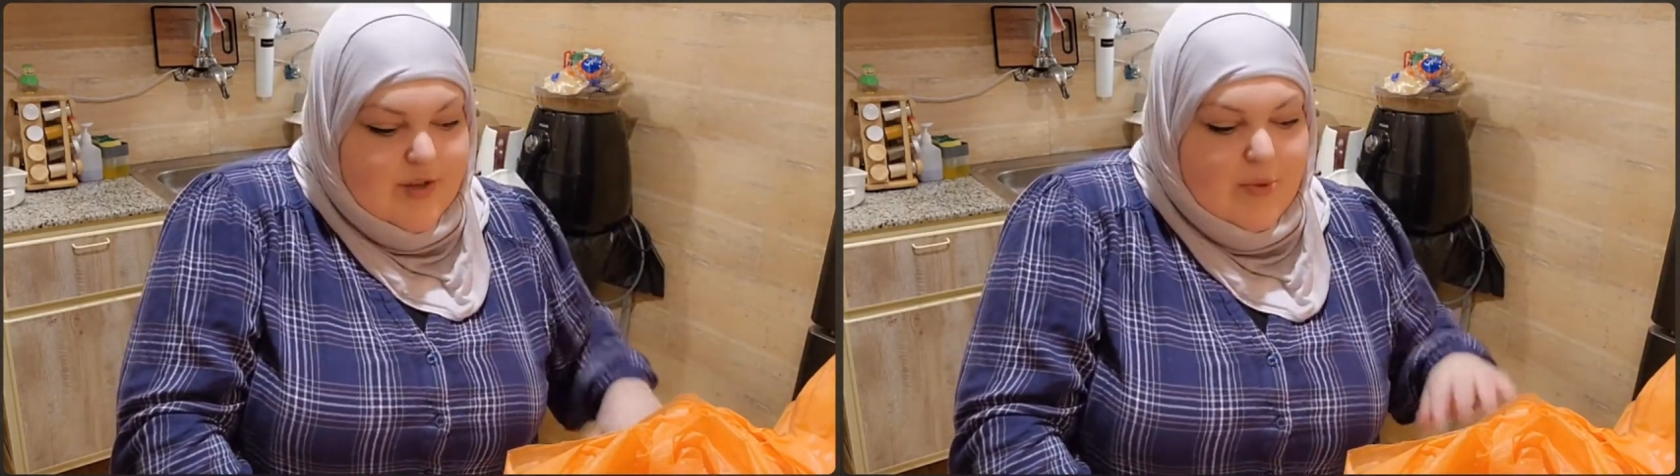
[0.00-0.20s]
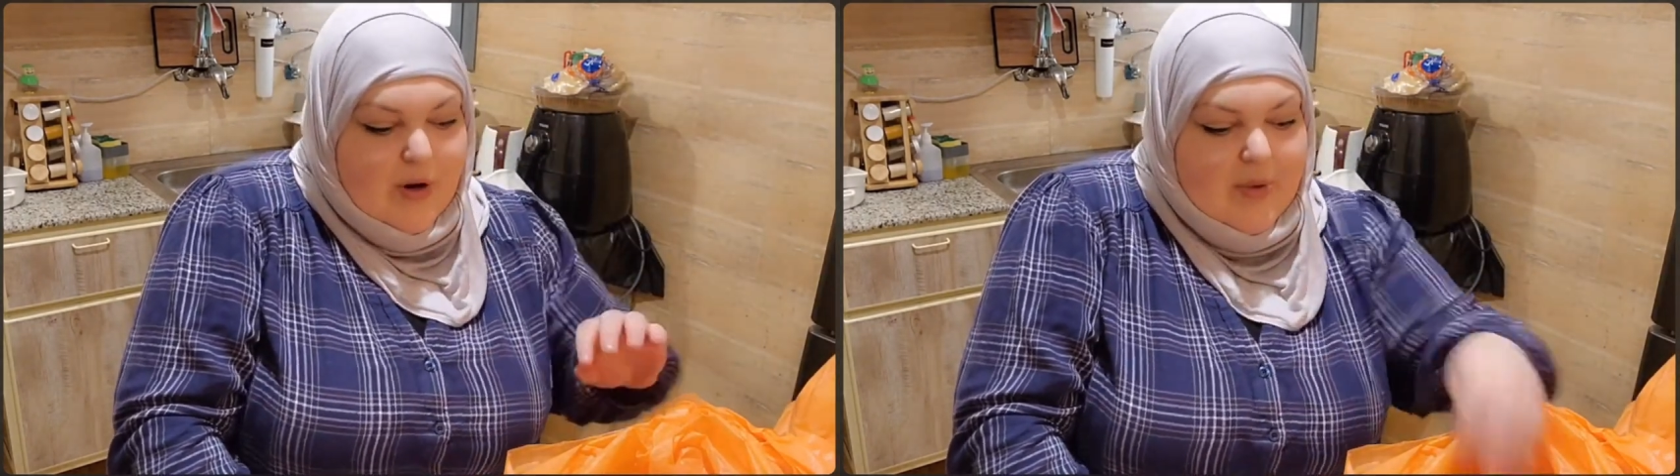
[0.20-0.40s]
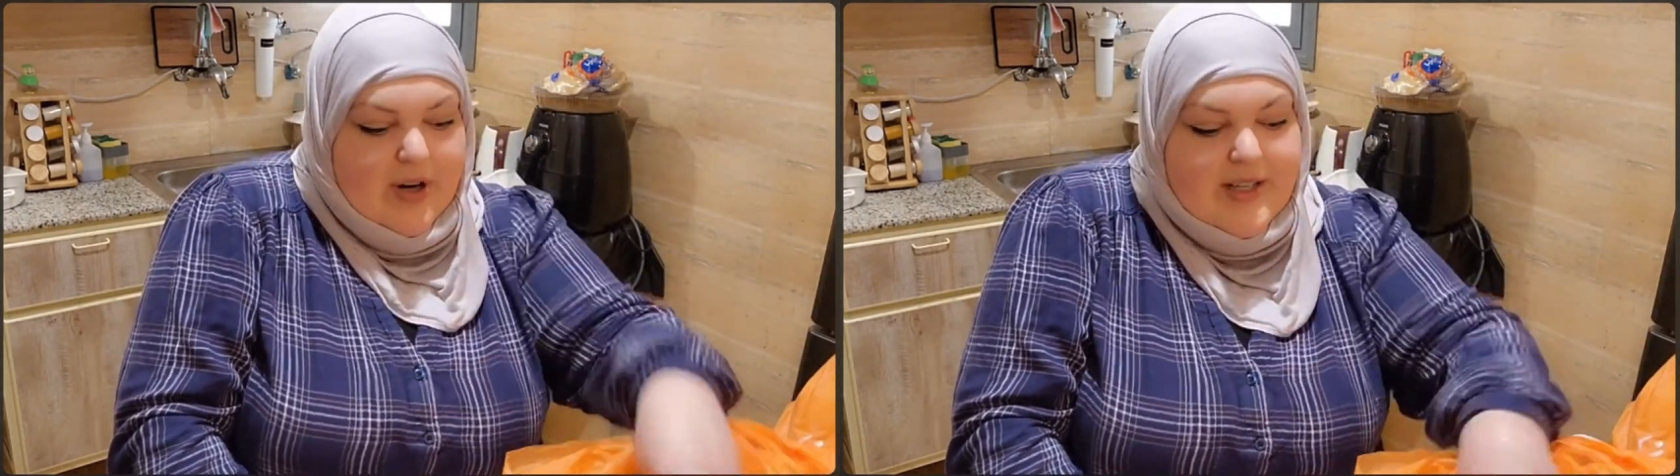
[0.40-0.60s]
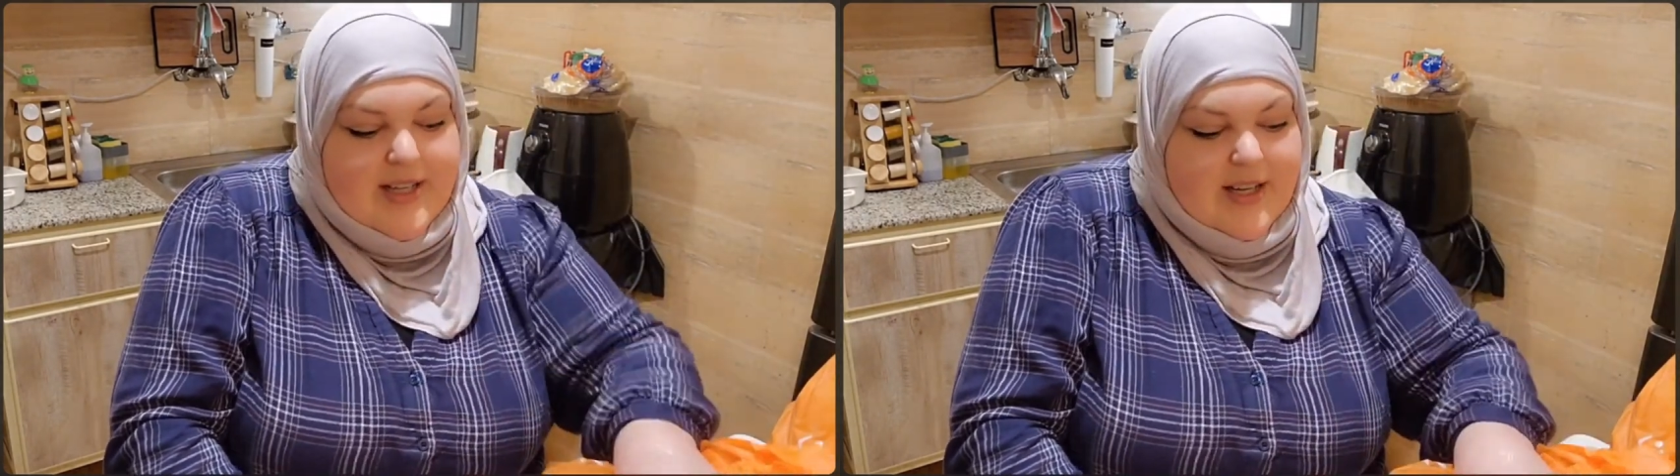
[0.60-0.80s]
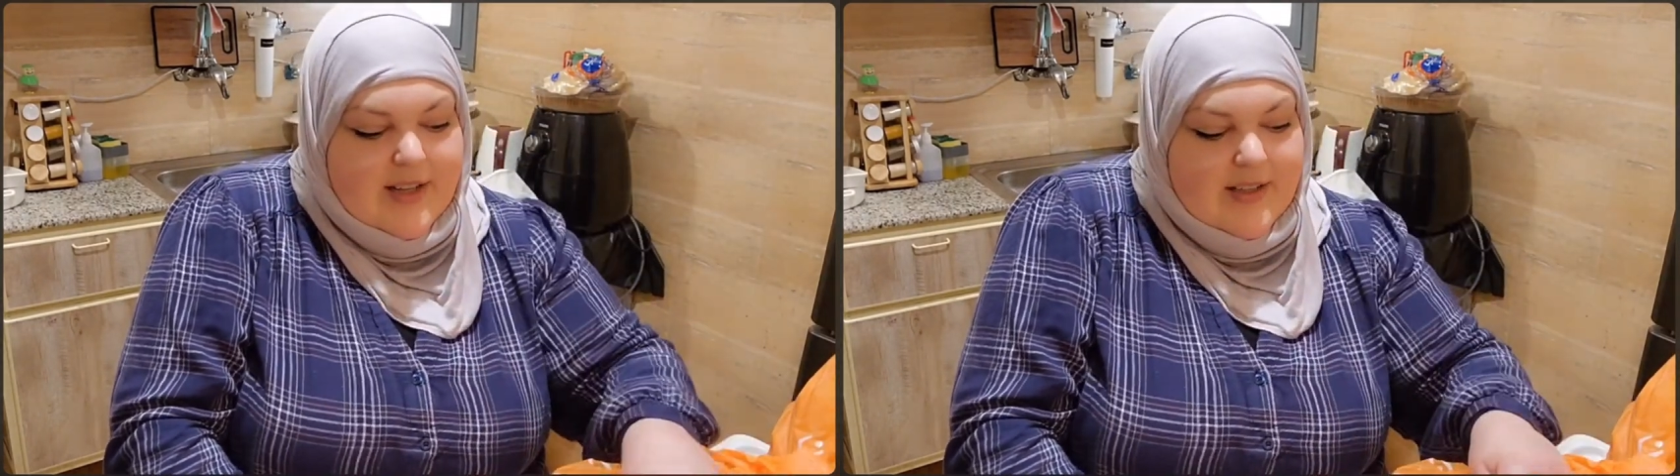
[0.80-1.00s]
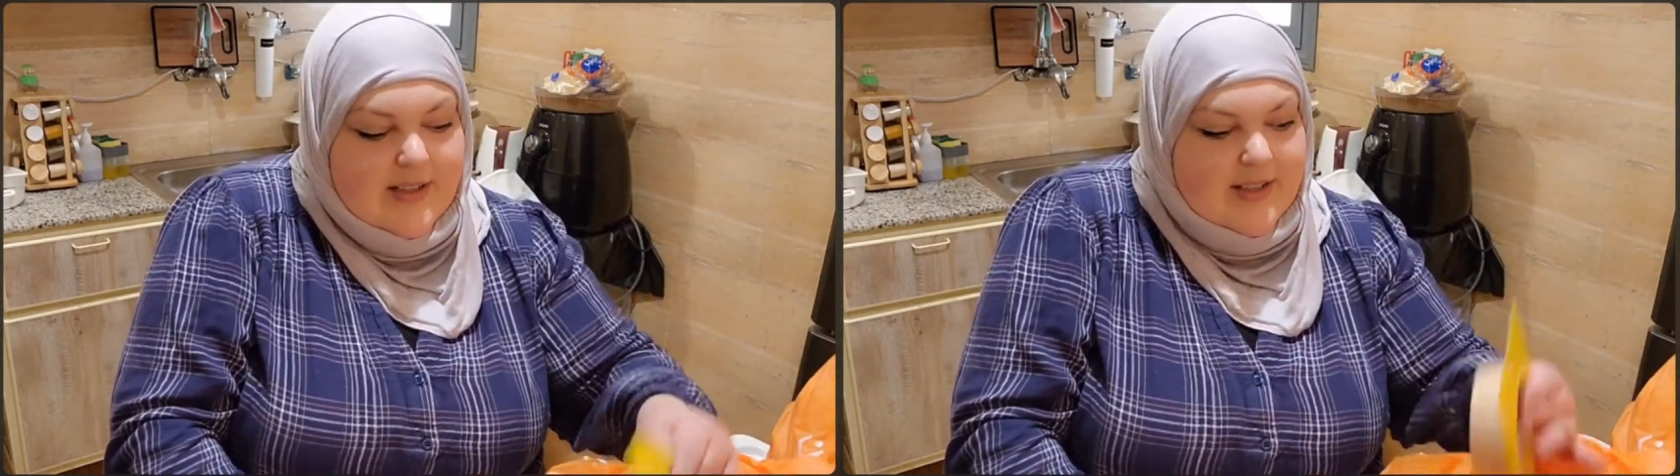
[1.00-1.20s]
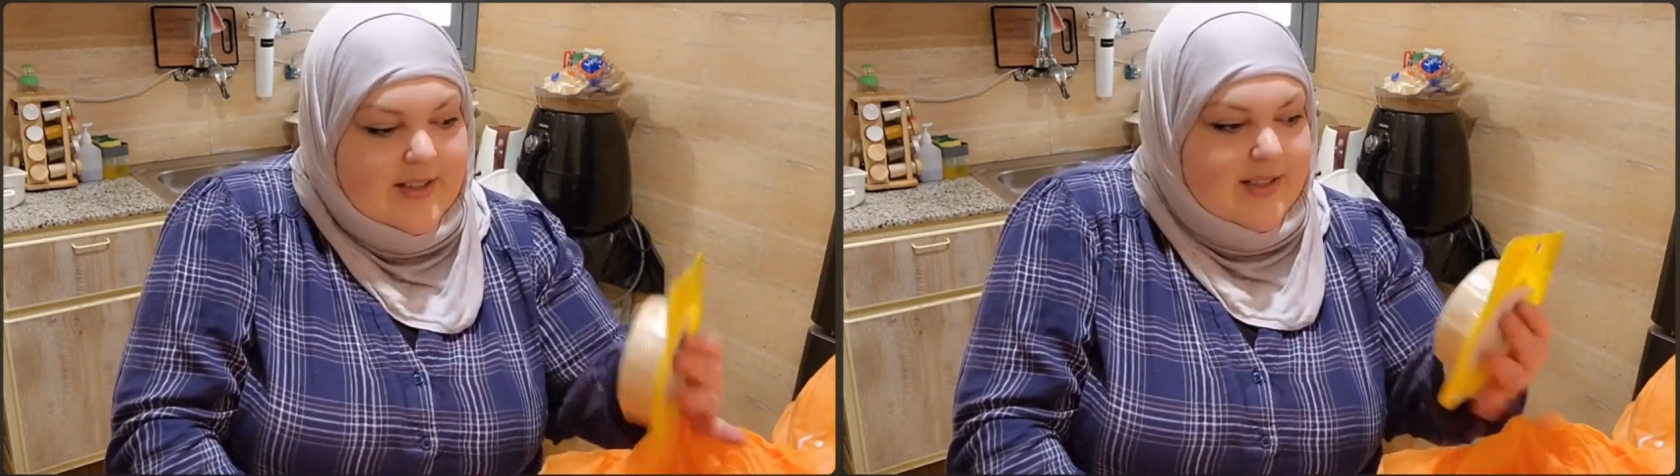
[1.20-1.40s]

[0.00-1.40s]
There's no pork products here.